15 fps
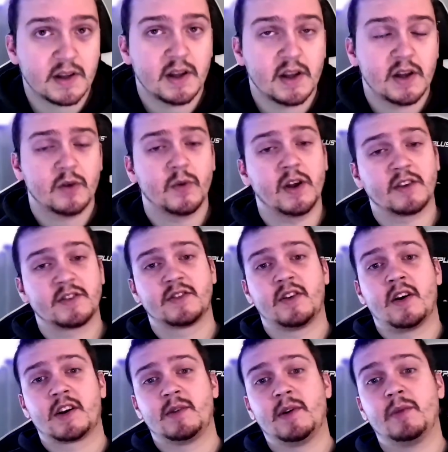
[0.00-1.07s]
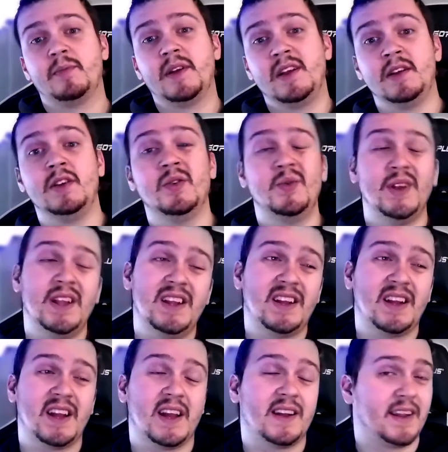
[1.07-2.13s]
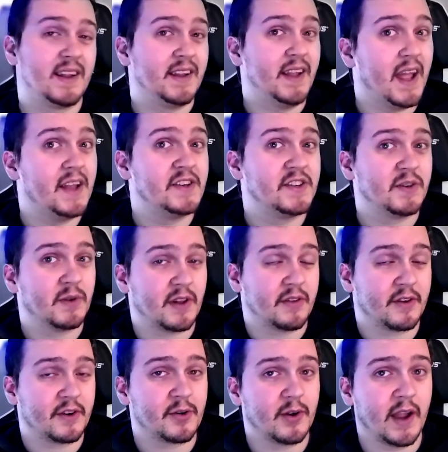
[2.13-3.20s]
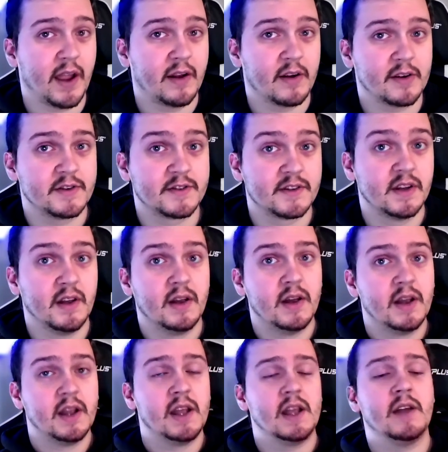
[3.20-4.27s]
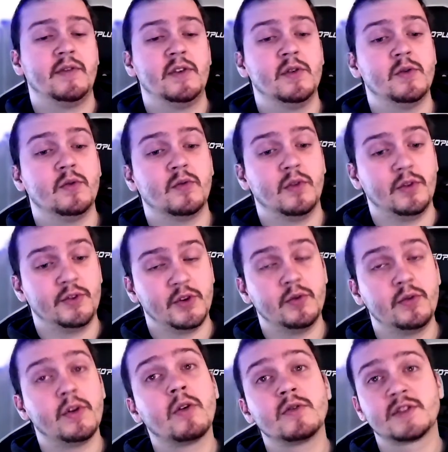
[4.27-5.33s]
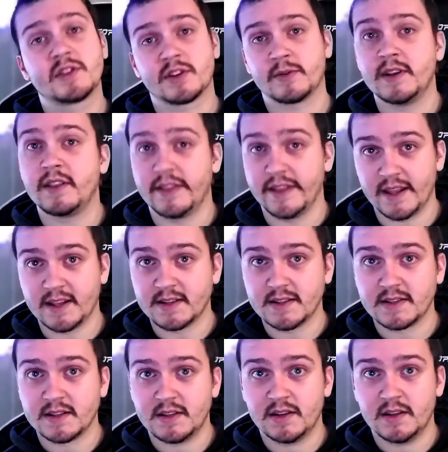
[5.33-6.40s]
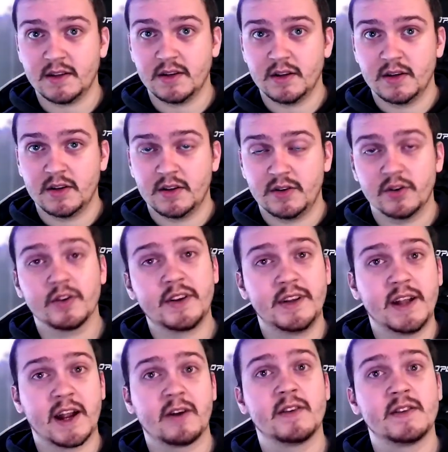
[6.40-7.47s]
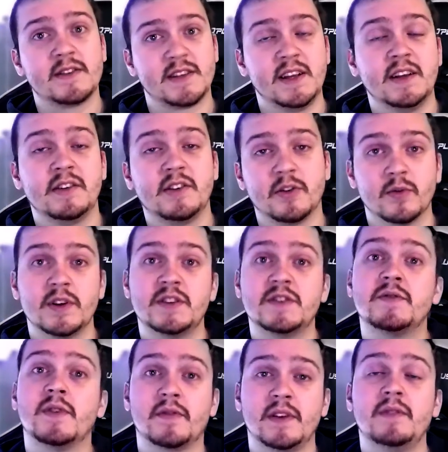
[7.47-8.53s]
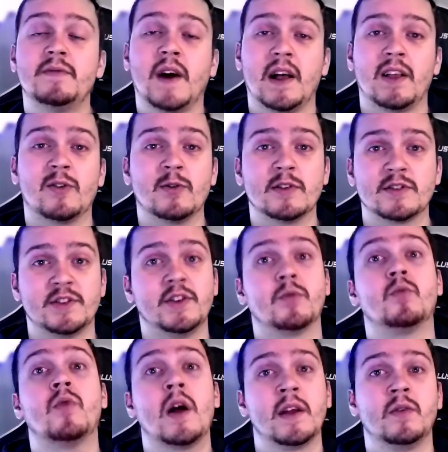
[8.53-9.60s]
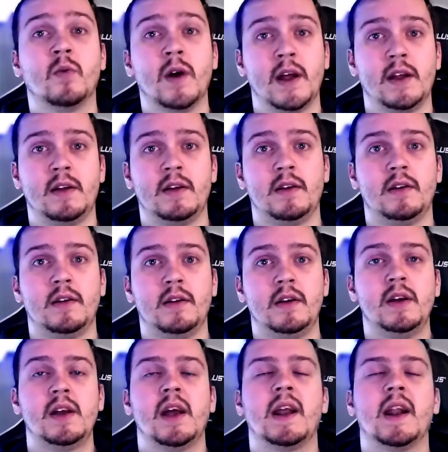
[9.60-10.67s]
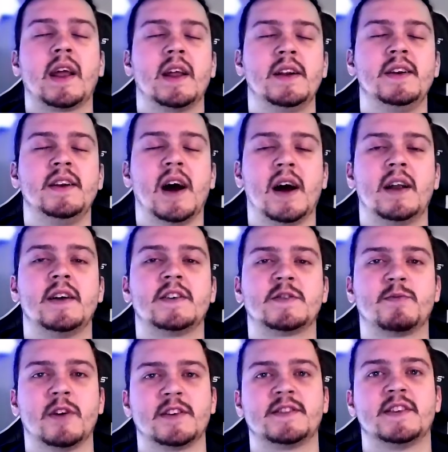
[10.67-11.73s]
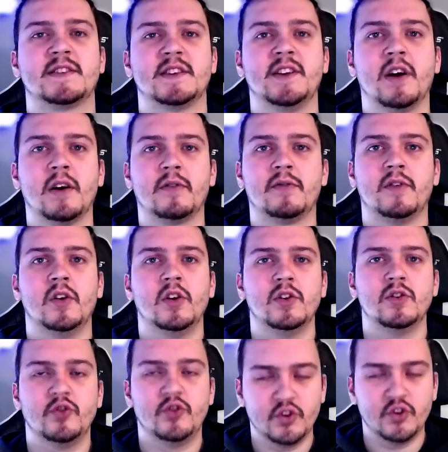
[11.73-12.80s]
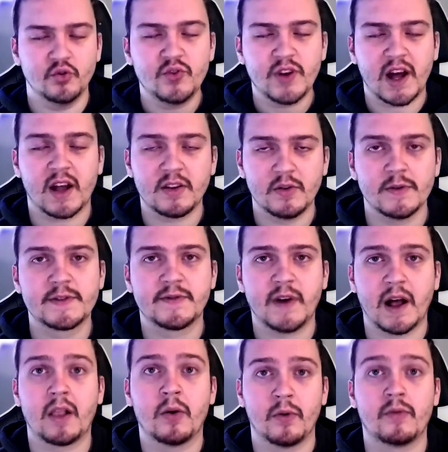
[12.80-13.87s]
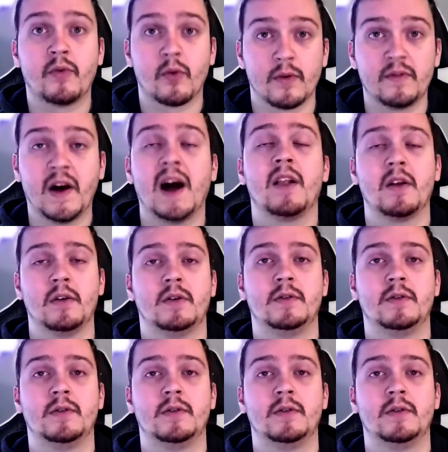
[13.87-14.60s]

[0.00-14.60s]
We also talked about being unique and engaging with other creators. If you do those 3 things, you're guaranteed to reach 50 followers the right way. And I cannot express this enough. Do not use follow before follow.